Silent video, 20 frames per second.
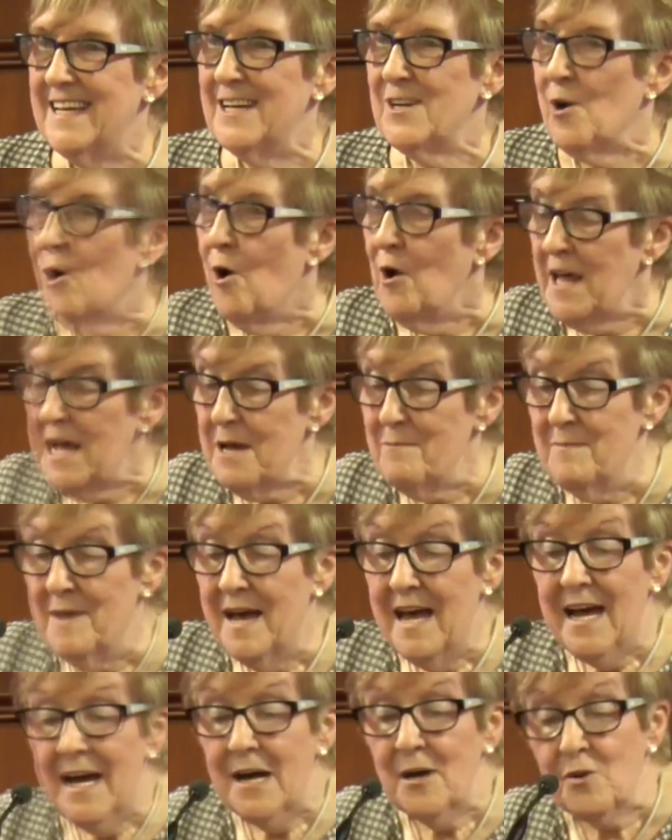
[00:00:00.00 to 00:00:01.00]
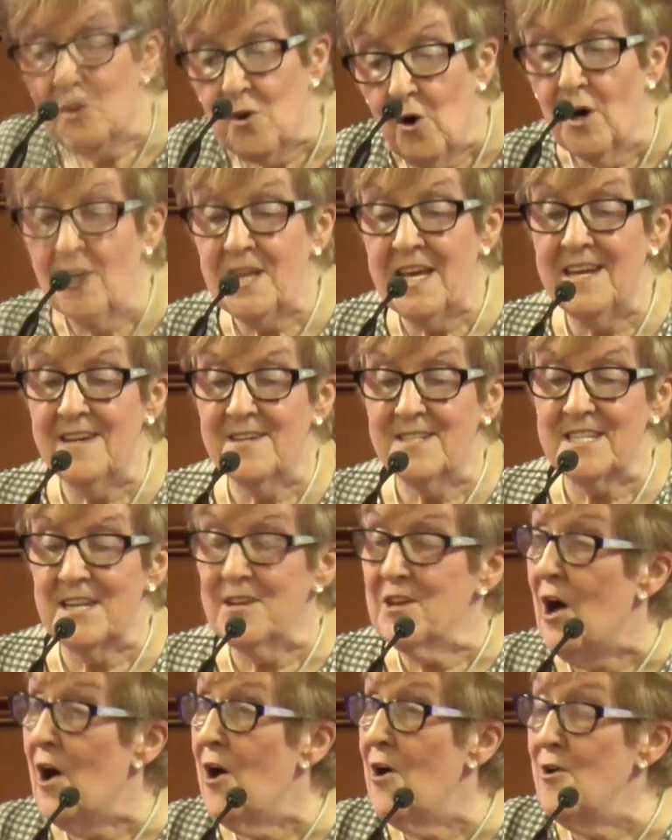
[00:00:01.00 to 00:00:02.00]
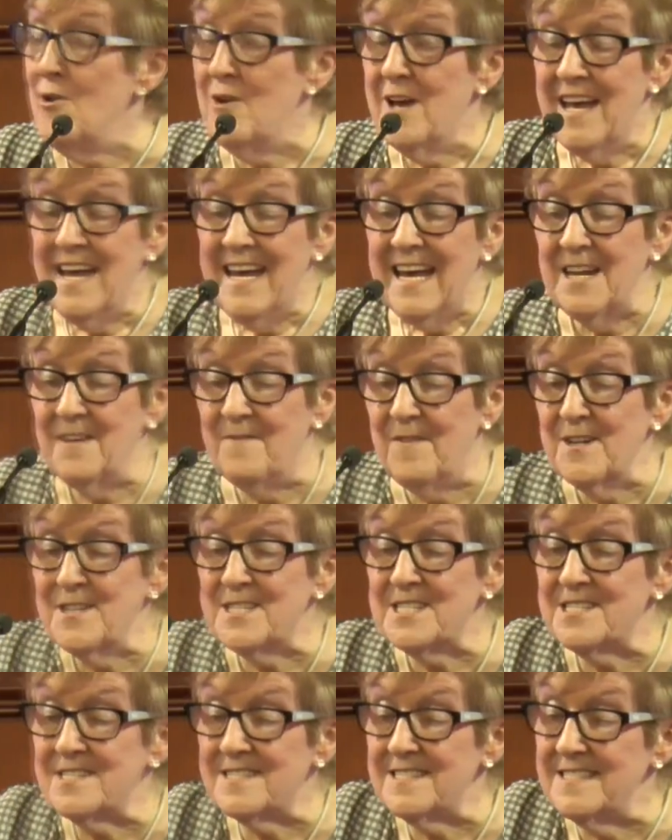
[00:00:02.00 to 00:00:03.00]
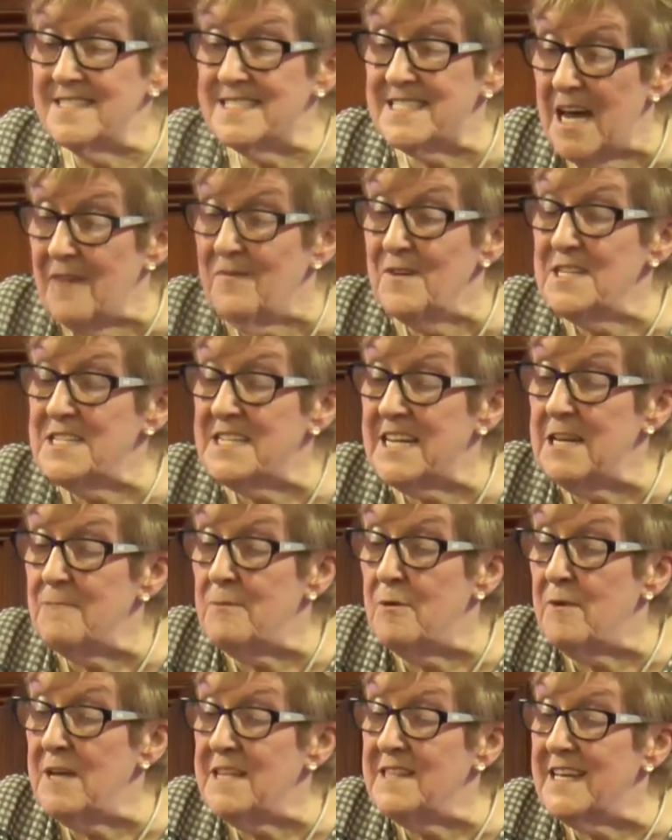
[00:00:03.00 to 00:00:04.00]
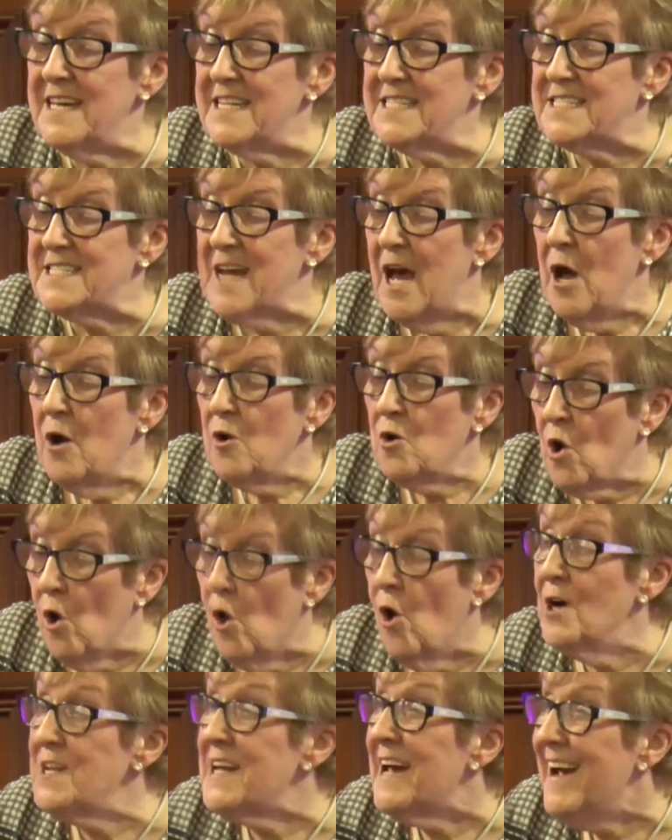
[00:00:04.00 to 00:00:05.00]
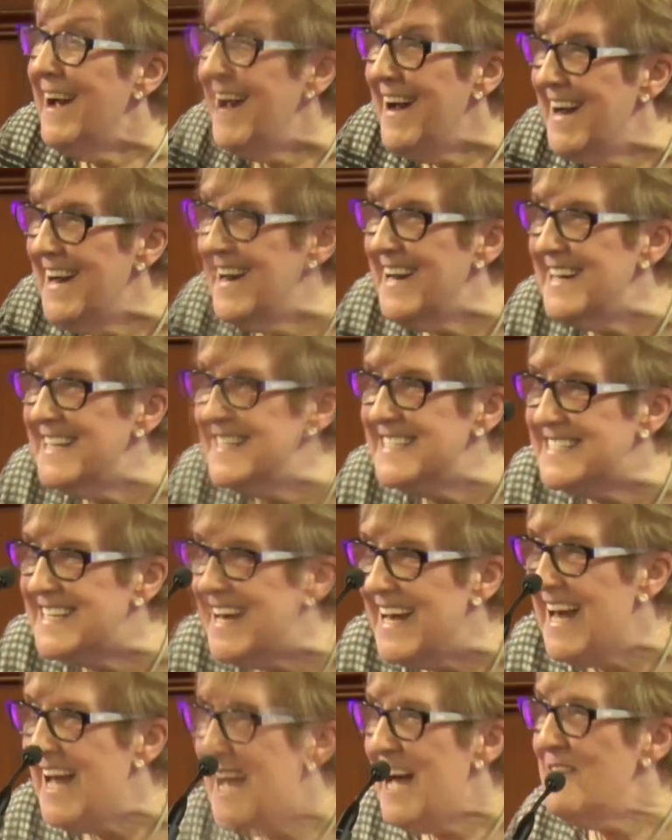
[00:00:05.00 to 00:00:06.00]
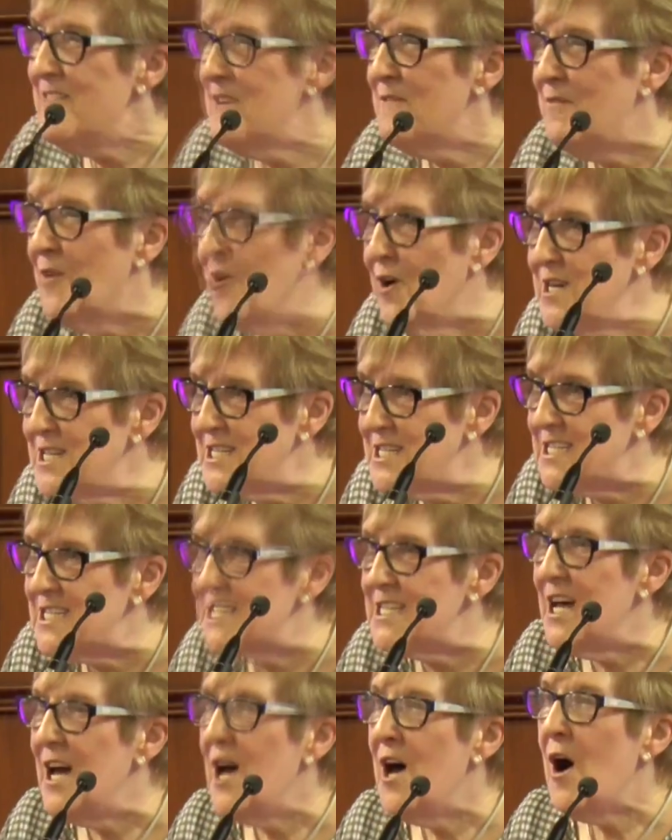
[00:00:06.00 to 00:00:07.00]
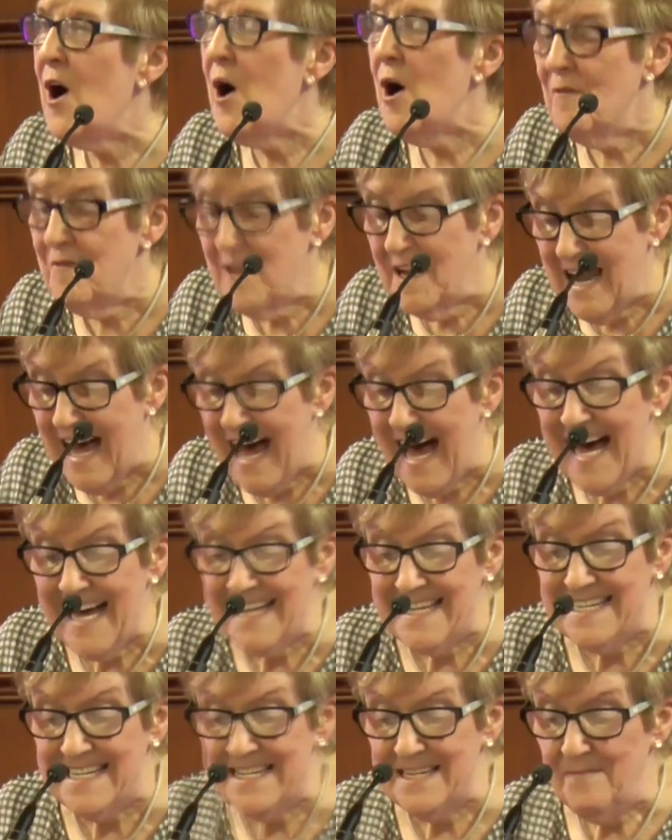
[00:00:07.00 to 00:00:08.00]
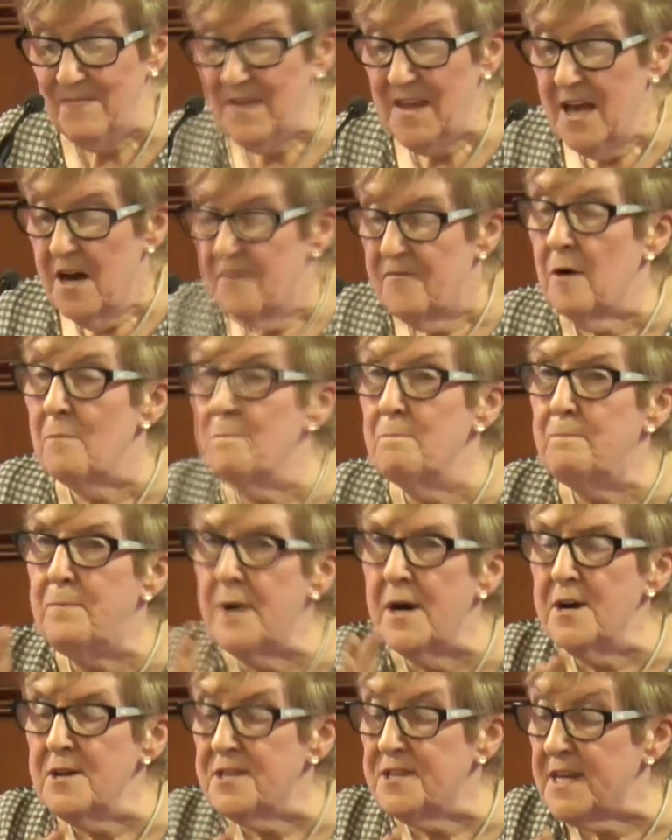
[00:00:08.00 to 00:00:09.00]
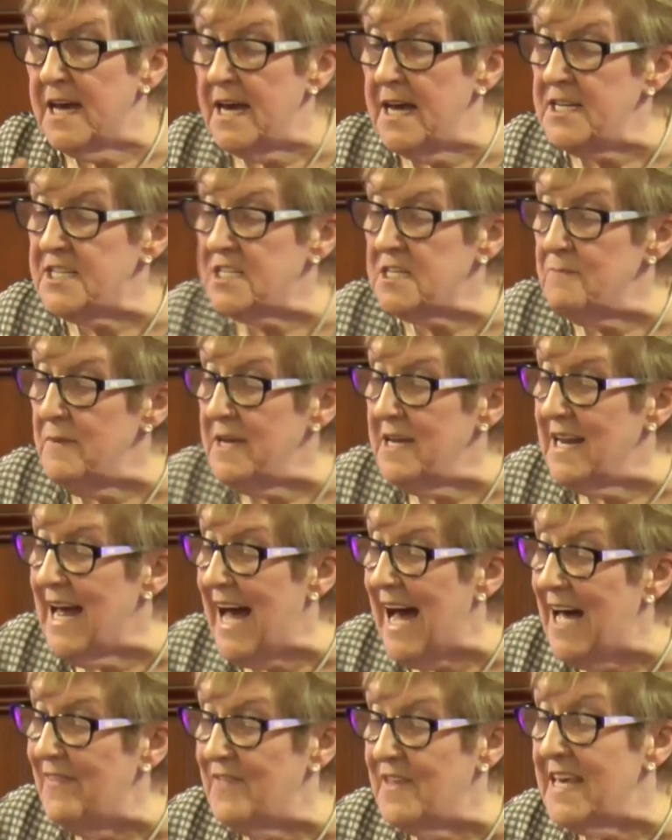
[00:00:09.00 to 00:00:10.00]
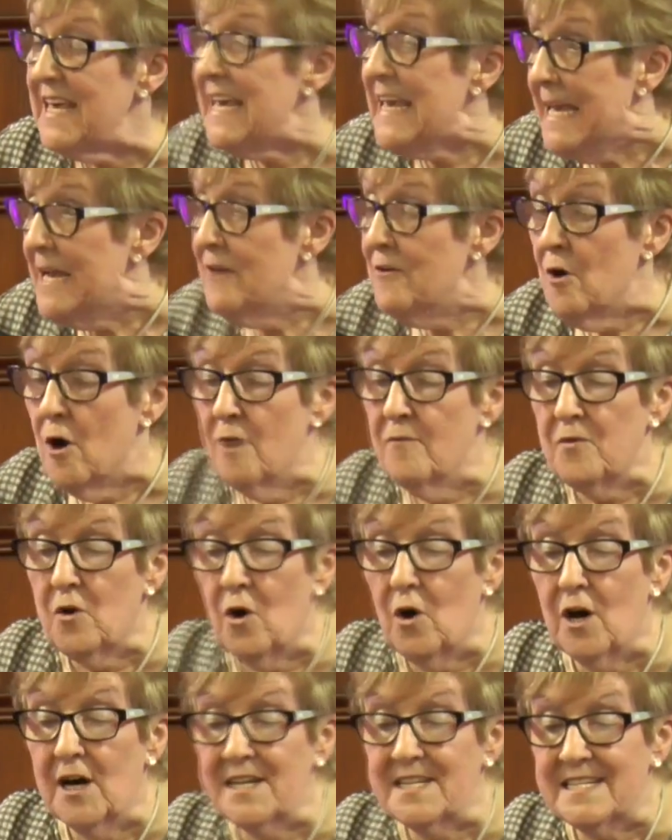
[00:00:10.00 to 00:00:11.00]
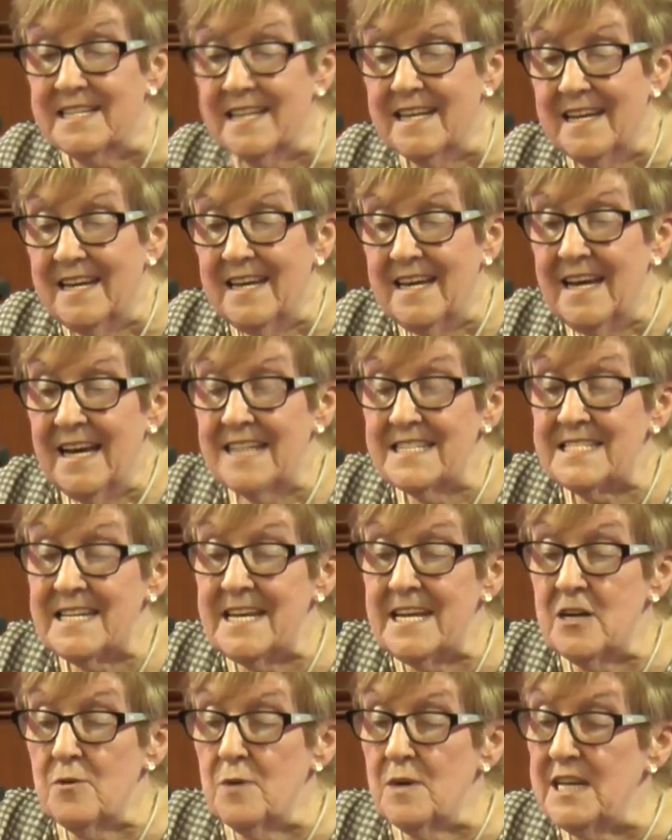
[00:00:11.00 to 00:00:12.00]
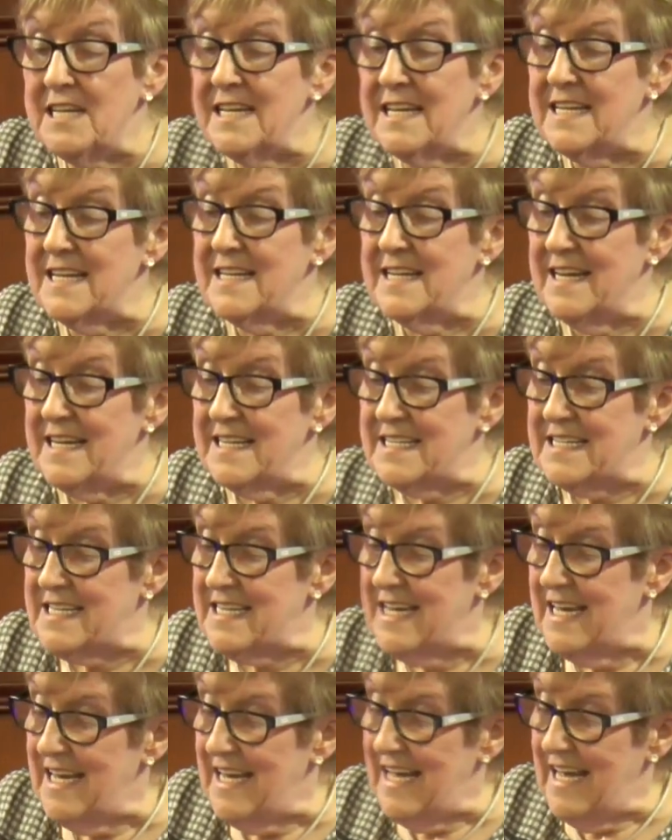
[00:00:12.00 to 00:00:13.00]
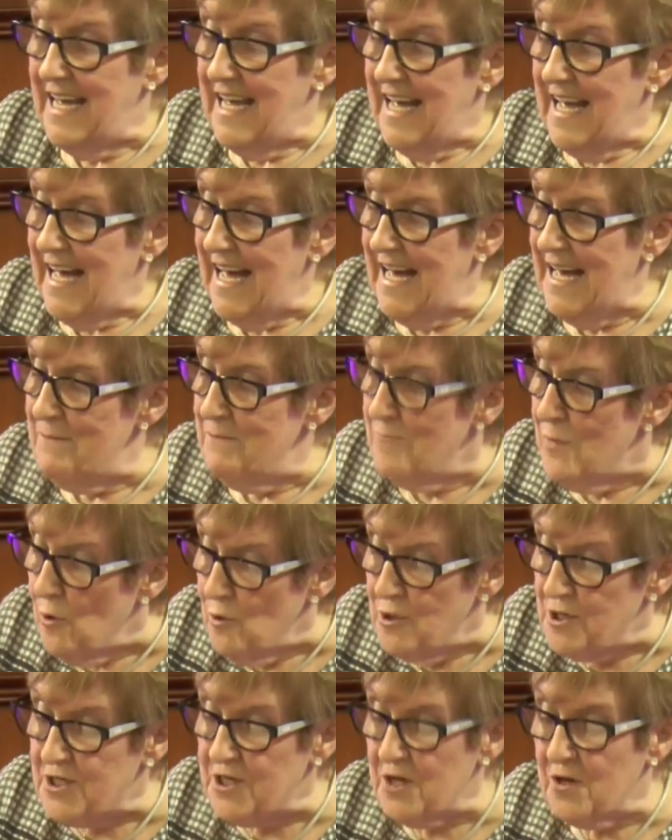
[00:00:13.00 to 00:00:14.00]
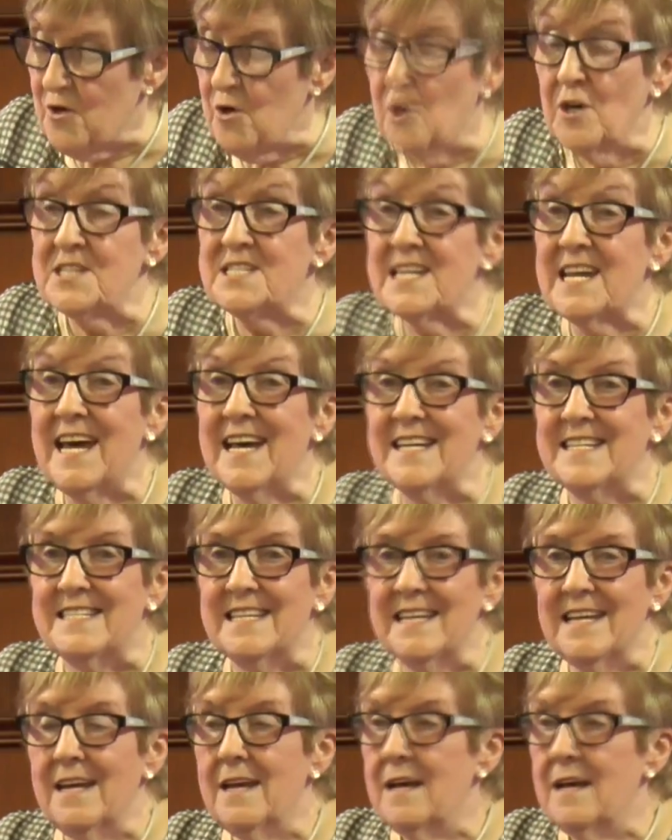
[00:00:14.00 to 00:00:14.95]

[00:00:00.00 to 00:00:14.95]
Call him God hears. And now in verse 17, we read this God heard the voice of the lad. From birth, Ishmael had the ear of God. And here, when he needed it uh, most, God said,